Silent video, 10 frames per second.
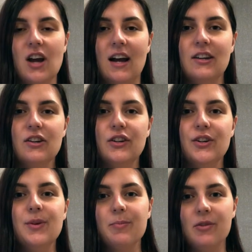I
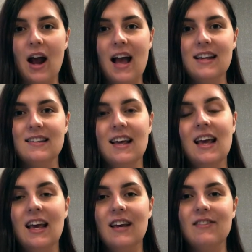could press
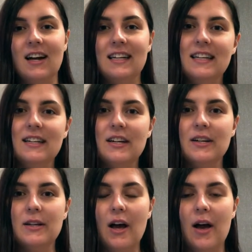if I
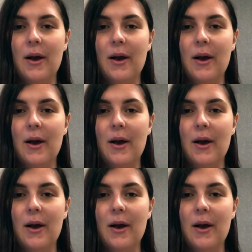needed